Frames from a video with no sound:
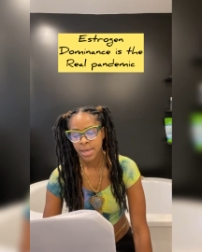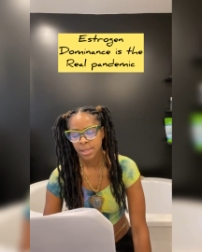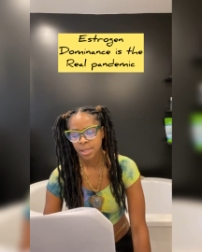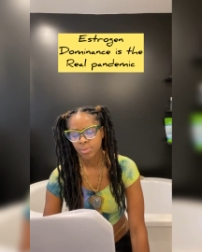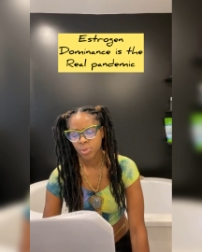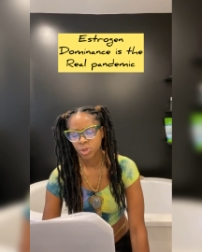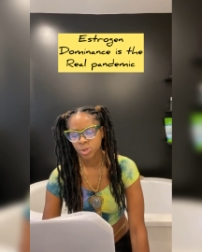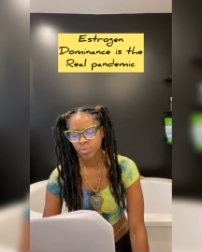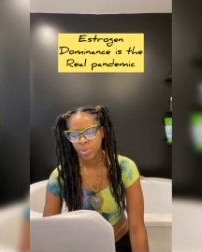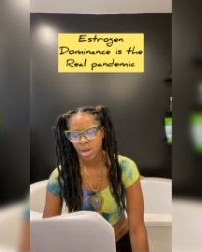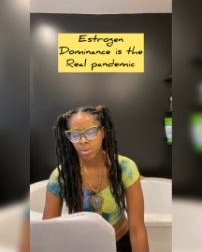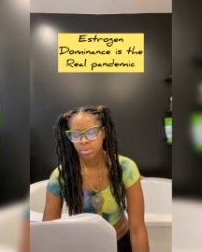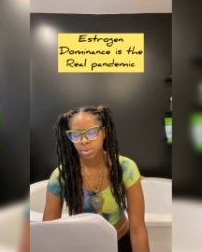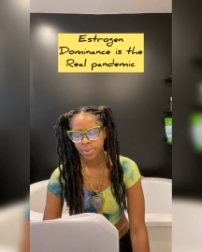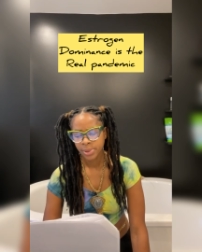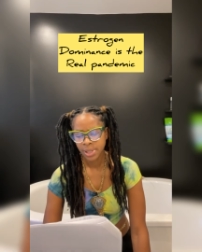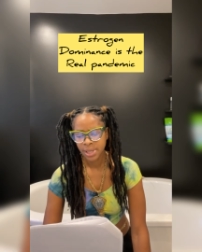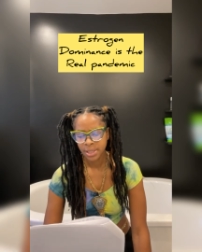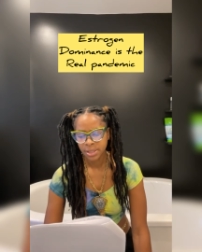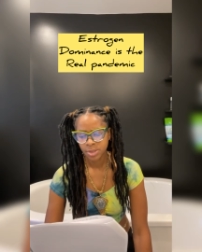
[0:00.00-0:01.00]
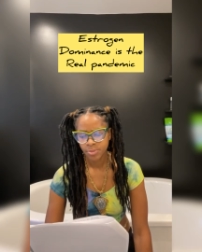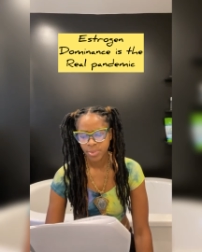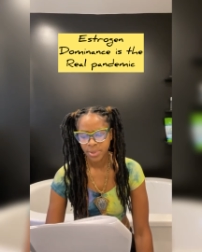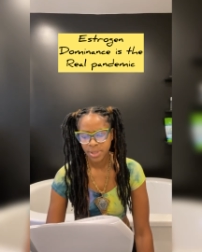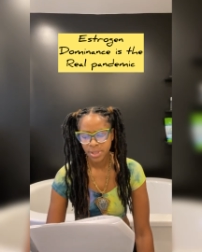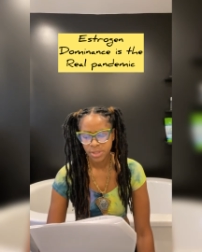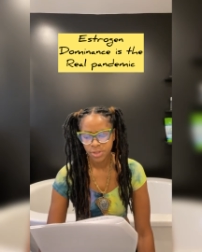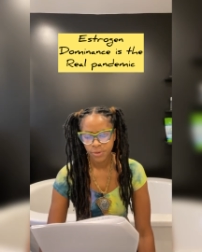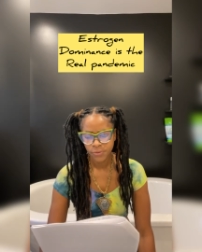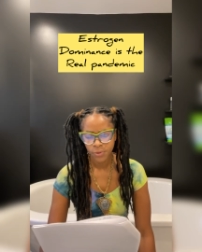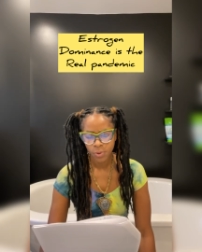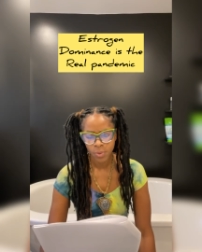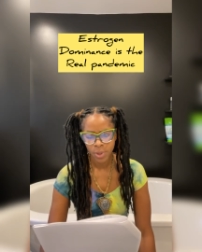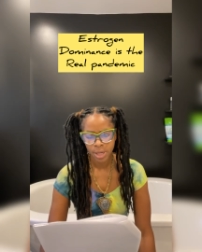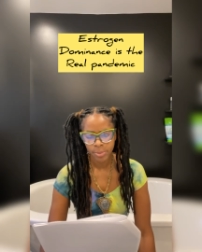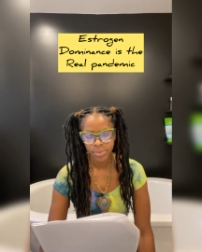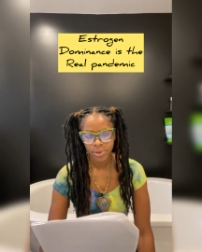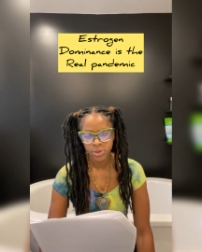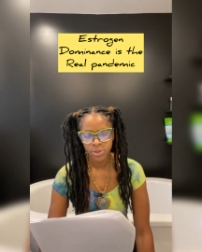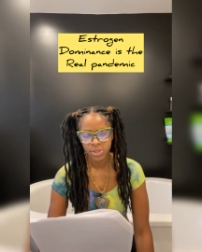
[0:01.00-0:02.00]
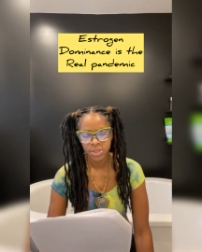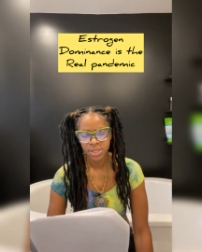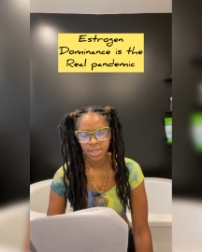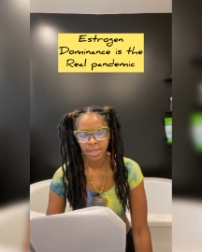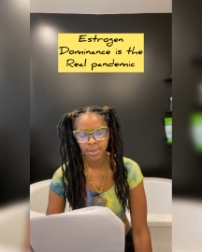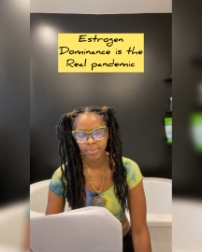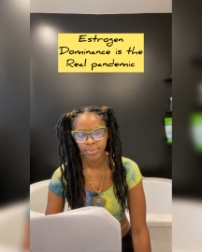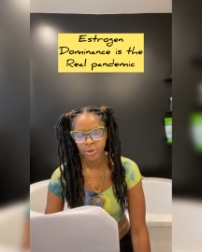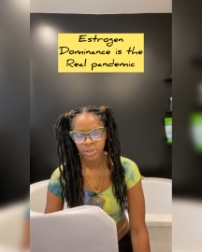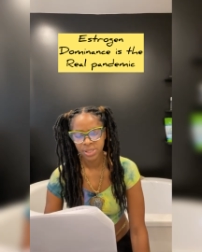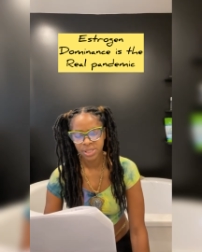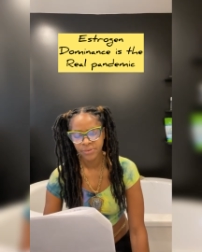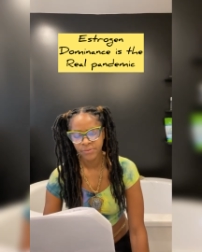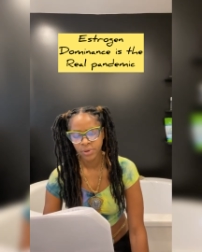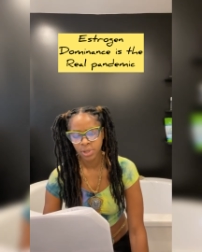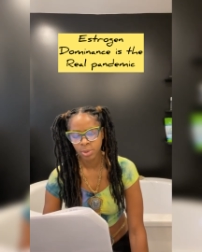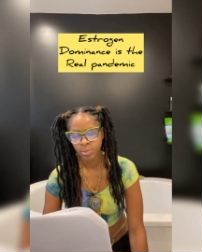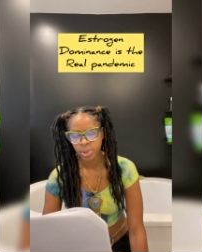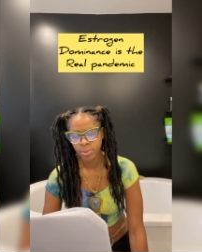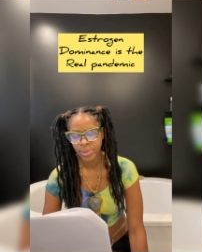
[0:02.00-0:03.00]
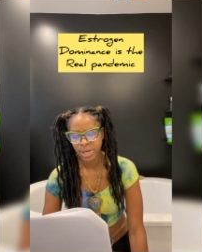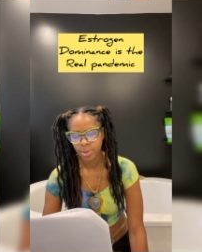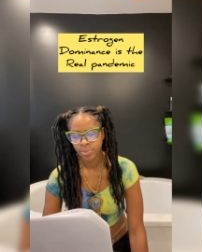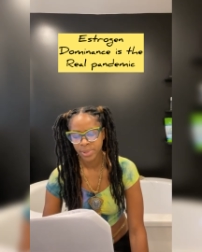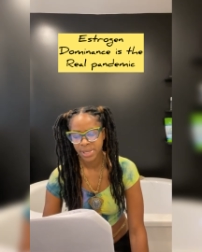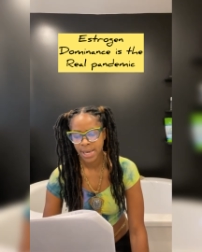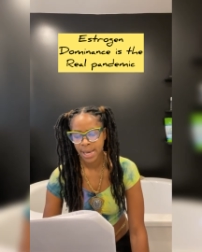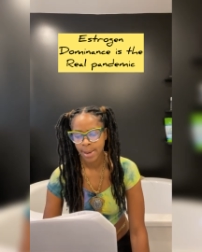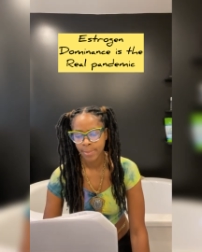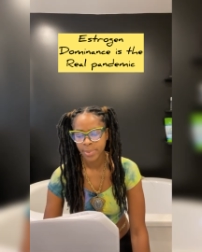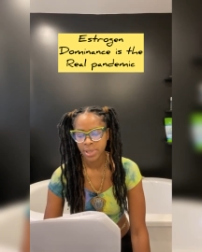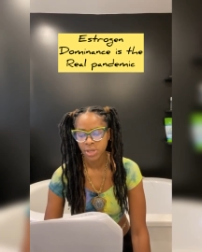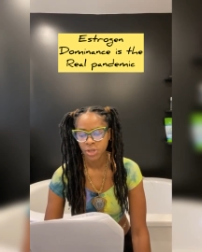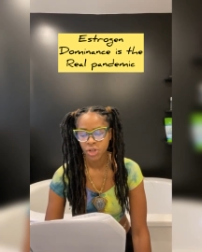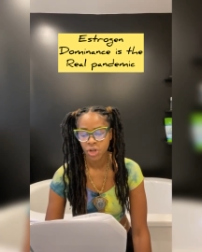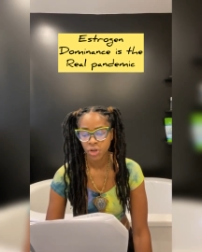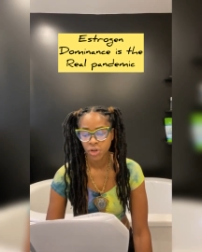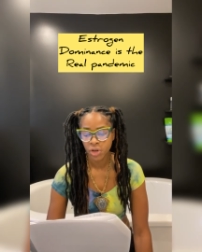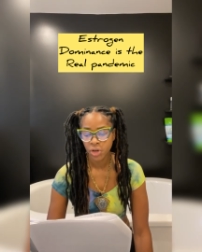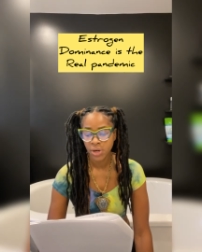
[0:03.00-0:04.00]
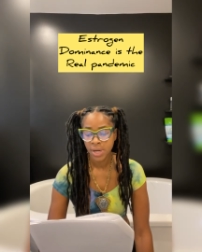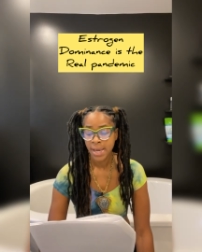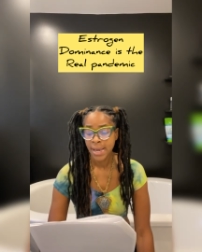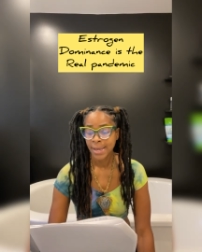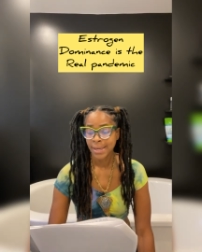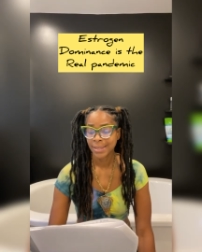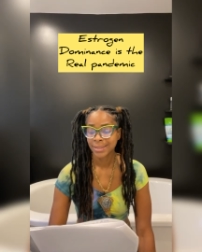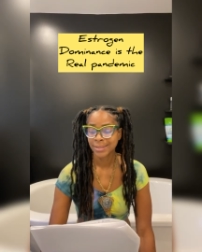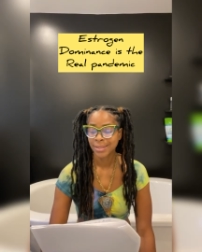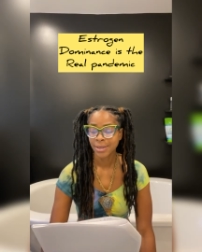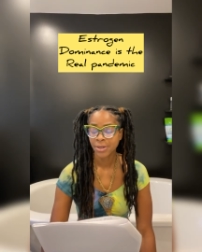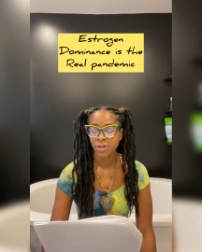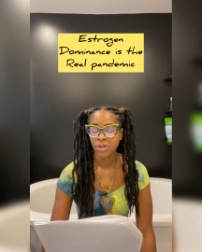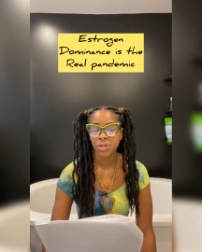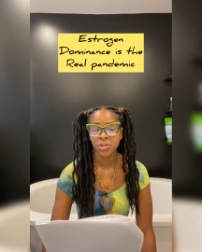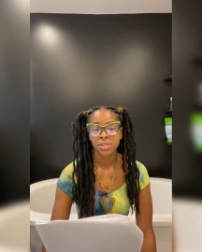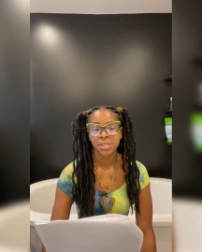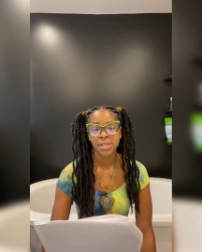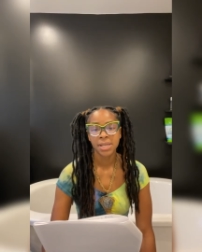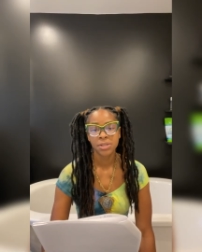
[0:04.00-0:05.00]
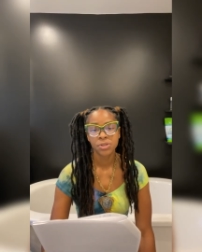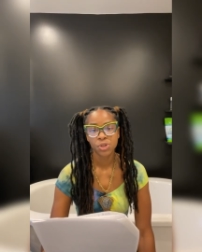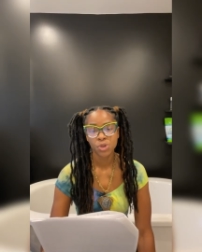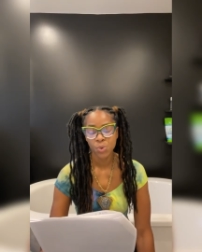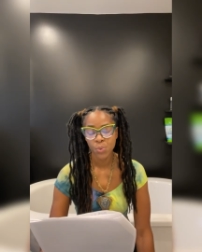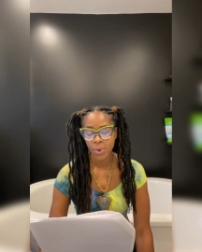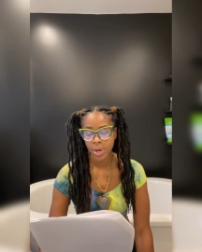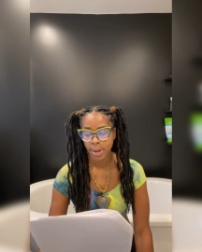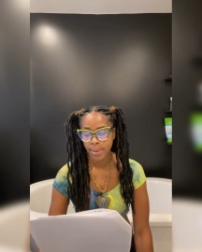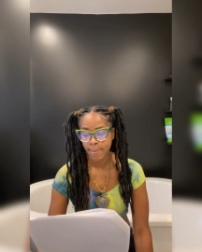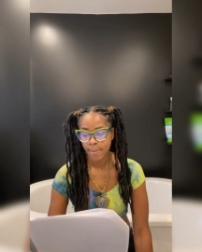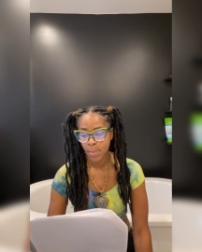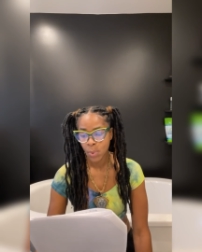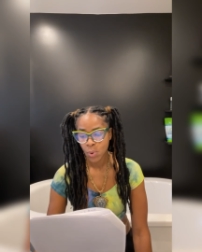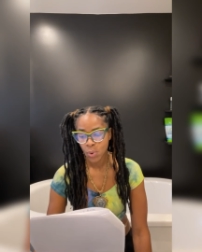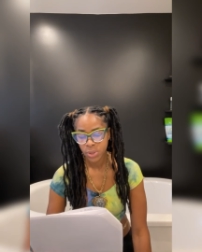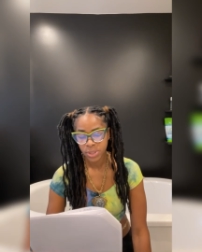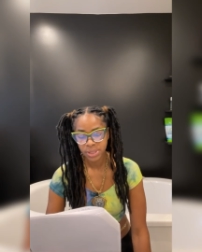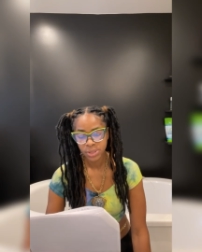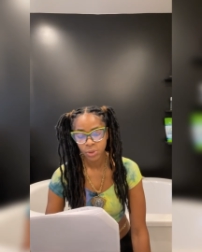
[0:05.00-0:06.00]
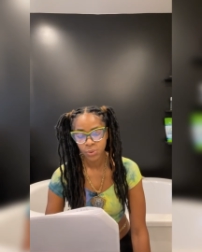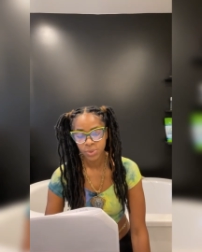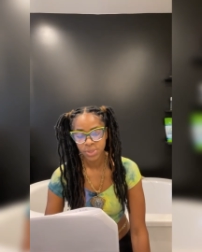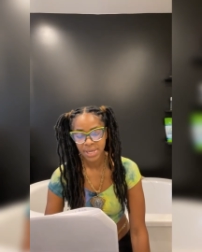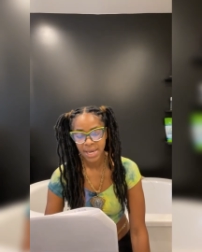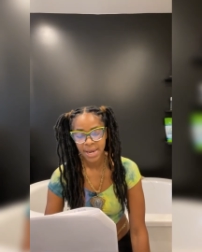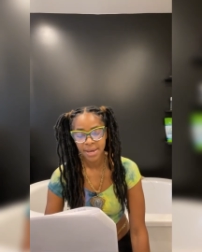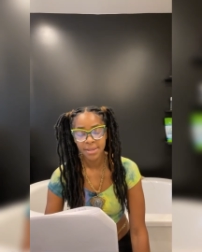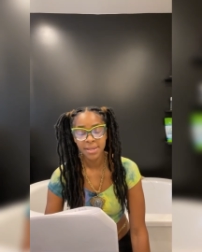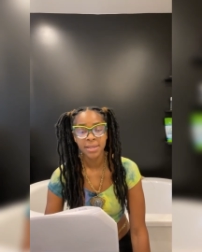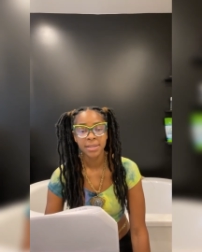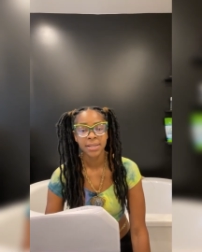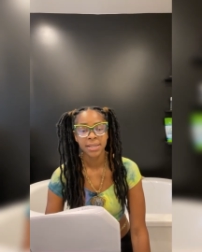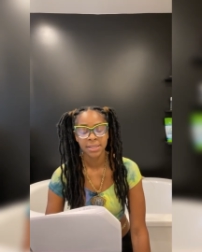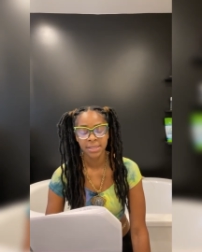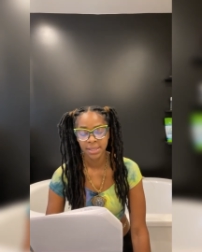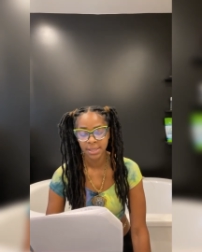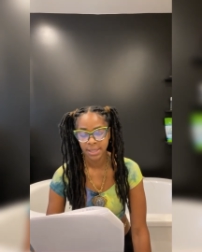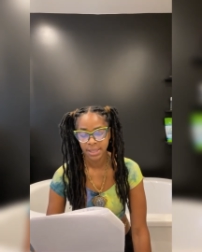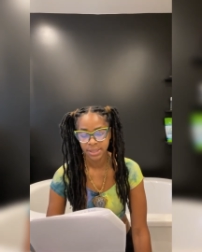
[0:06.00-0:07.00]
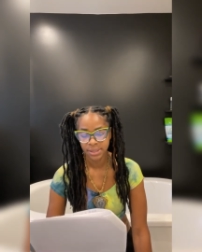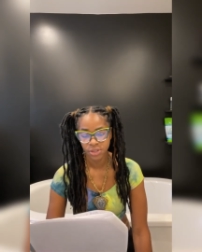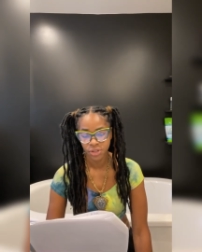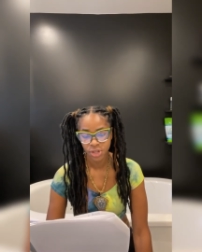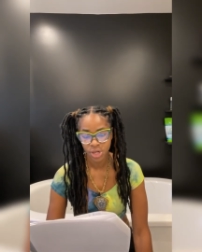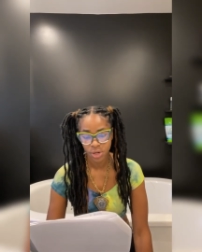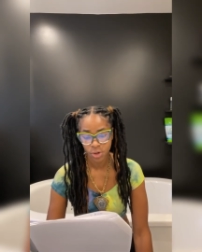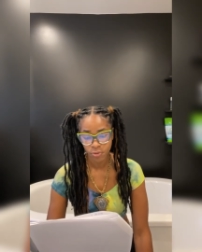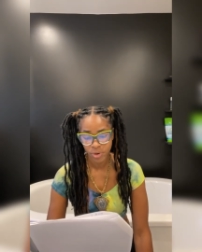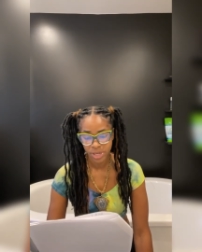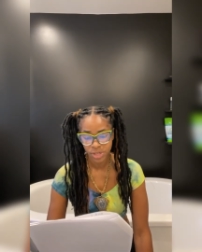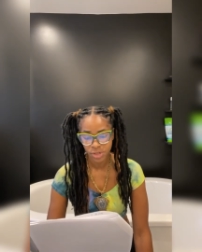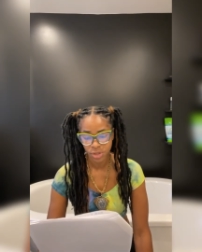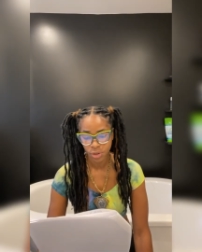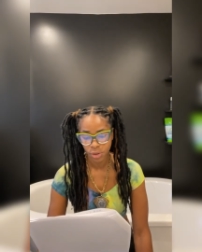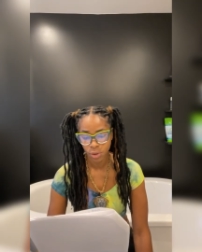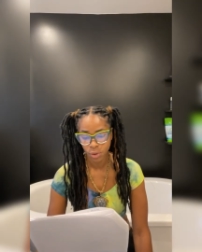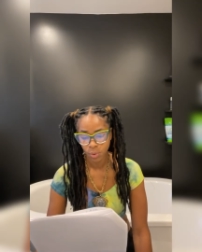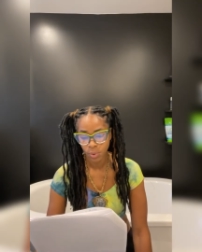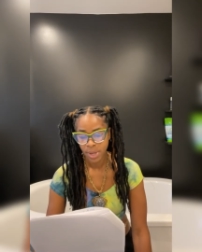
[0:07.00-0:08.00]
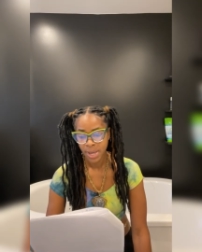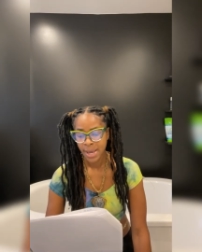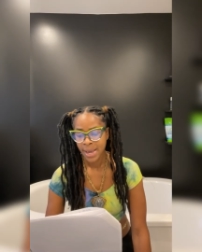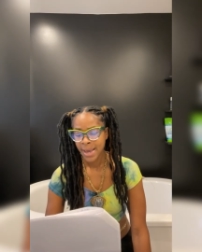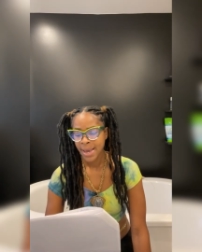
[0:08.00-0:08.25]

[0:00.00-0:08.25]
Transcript: The most probable explanation for why periods and breast development might be happening younger is that girls tend to weigh more today than they did a generation ago,